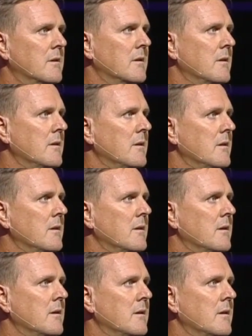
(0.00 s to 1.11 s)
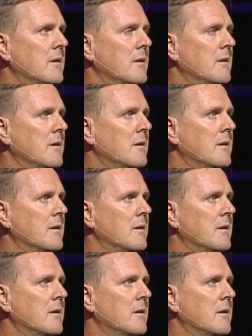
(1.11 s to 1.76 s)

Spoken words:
(no one is talking)